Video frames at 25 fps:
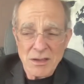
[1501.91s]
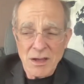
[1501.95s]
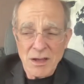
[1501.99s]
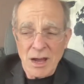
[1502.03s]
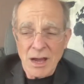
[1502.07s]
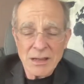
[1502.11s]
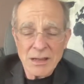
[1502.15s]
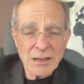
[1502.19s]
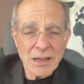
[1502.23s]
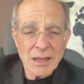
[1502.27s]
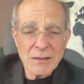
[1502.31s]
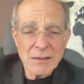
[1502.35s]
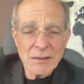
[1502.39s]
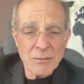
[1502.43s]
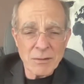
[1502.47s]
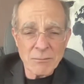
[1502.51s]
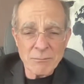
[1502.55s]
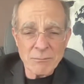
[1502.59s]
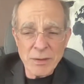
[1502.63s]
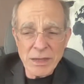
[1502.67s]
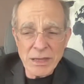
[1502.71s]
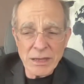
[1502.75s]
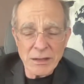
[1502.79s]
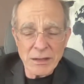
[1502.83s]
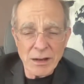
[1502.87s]
I like
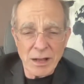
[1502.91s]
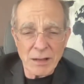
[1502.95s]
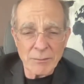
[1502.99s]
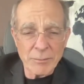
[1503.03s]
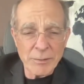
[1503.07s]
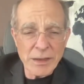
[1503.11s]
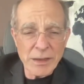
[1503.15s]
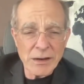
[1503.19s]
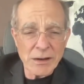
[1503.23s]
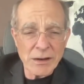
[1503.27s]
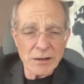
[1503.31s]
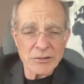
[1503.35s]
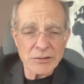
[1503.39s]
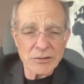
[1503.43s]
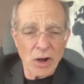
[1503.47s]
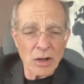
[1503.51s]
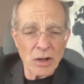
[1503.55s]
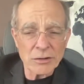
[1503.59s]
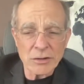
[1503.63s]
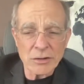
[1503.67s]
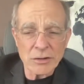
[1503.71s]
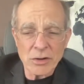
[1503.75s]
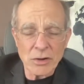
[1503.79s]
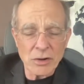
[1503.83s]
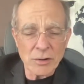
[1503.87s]
I'll be an
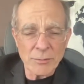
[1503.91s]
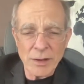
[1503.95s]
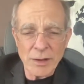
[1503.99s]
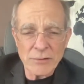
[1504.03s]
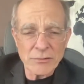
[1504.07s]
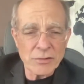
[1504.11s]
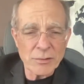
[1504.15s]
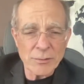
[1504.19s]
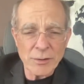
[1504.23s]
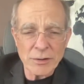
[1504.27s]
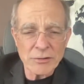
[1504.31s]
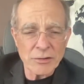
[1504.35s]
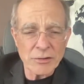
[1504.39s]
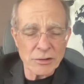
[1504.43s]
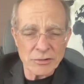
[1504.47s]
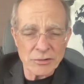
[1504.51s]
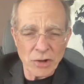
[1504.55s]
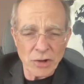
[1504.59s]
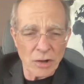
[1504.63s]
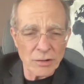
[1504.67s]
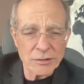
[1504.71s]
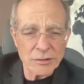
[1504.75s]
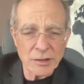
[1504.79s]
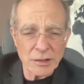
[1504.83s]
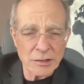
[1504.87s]
adult at home. I have too much
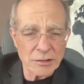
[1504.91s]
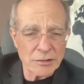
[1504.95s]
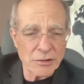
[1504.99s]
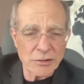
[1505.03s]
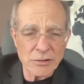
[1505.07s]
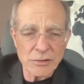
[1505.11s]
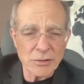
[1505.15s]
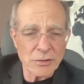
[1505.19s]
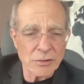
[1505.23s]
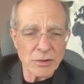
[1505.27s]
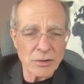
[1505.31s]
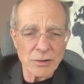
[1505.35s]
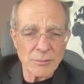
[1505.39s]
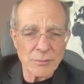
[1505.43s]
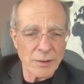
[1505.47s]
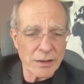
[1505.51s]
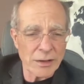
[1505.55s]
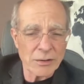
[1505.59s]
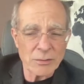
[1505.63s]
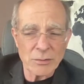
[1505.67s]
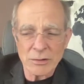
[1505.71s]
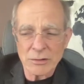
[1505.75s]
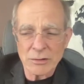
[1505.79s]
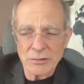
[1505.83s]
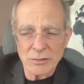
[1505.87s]
adulting to do at home. I
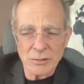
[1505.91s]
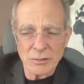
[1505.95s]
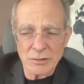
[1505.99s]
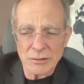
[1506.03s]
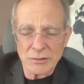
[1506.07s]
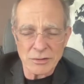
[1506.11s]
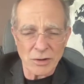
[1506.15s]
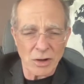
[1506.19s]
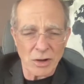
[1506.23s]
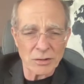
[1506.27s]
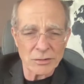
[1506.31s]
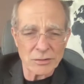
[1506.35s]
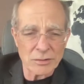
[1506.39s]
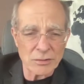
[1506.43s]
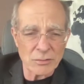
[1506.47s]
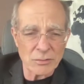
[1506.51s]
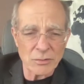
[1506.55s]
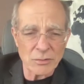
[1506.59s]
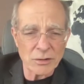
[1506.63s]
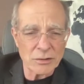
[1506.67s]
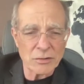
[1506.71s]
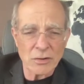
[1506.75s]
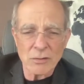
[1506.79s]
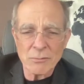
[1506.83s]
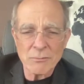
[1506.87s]
don't want to adult at
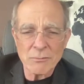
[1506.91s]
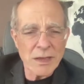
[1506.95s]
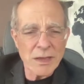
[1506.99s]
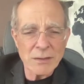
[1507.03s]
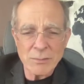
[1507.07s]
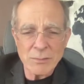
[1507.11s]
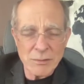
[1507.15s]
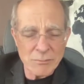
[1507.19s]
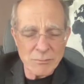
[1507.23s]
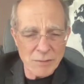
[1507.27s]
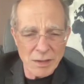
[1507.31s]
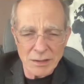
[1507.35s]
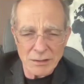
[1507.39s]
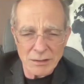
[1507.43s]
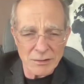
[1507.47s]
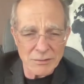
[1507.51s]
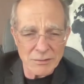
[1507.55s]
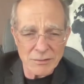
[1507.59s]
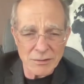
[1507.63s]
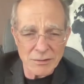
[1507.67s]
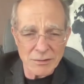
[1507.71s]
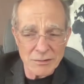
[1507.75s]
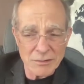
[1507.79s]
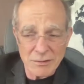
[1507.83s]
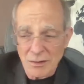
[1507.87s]
work. Don't make me make
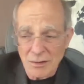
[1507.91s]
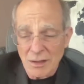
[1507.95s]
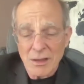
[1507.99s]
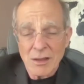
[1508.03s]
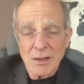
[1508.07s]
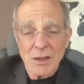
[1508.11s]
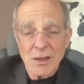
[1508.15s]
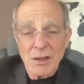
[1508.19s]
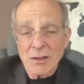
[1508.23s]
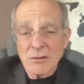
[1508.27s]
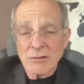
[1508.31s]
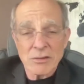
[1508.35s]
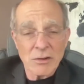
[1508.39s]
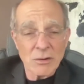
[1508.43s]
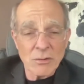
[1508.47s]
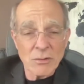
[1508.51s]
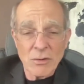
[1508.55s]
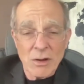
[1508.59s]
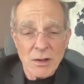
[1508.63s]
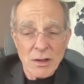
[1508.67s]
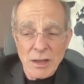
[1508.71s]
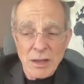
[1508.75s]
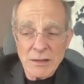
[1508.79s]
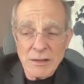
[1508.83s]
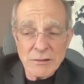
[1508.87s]
decisions. So
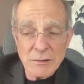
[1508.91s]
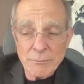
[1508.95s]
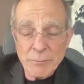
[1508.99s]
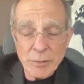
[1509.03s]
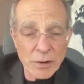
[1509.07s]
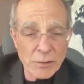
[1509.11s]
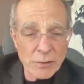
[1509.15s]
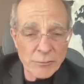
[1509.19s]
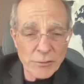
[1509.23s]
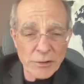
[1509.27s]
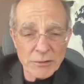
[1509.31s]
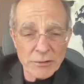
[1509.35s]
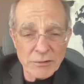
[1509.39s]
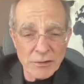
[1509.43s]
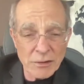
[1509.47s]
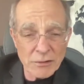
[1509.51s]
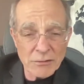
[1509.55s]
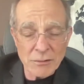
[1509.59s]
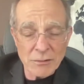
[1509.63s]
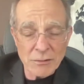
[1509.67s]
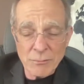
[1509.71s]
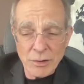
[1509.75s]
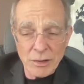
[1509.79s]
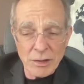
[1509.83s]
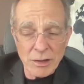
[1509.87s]
it's a perfect
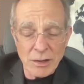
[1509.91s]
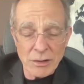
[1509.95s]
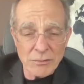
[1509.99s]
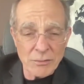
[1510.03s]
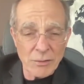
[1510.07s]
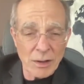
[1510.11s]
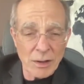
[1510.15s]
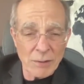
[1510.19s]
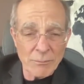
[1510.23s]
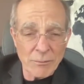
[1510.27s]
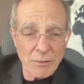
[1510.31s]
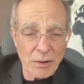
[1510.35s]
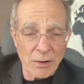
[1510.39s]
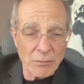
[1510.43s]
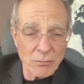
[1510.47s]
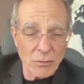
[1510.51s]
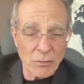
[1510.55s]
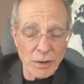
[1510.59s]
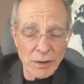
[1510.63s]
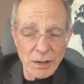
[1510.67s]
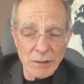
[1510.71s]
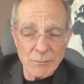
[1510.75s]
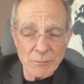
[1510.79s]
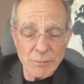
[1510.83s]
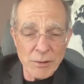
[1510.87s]
system because we've got on
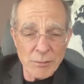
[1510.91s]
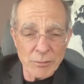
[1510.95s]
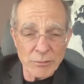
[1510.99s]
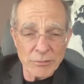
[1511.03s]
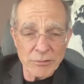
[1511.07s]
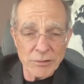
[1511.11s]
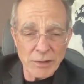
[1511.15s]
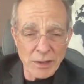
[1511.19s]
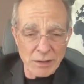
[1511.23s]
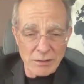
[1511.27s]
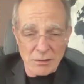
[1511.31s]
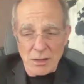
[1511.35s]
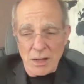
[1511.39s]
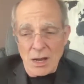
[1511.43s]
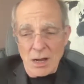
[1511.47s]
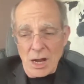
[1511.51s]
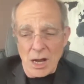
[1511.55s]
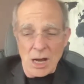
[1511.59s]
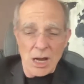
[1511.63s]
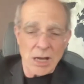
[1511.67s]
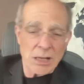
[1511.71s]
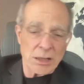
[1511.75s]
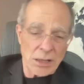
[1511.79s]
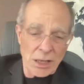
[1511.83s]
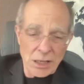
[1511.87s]
one end people saying,
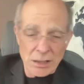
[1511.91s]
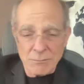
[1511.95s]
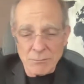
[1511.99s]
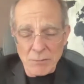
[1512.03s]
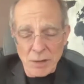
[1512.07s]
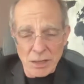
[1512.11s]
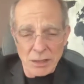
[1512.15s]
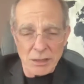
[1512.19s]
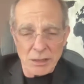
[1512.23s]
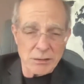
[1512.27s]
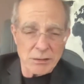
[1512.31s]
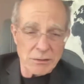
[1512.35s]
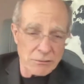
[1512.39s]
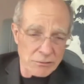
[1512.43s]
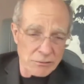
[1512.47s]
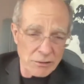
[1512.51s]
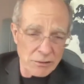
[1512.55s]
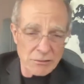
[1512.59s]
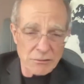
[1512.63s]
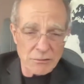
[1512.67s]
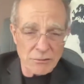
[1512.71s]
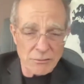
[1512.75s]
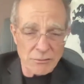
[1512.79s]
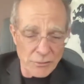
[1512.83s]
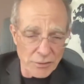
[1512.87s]
I like making
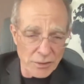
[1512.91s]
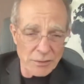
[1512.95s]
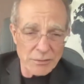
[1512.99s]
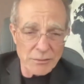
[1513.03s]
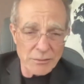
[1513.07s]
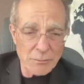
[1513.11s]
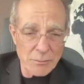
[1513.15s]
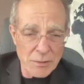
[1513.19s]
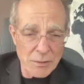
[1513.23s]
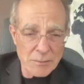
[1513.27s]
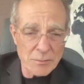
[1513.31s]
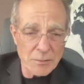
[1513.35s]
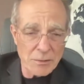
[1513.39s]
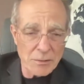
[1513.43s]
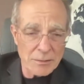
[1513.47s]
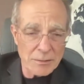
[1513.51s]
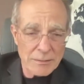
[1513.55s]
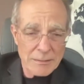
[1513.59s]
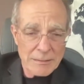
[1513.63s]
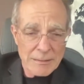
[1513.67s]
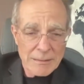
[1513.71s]
decisions for other people.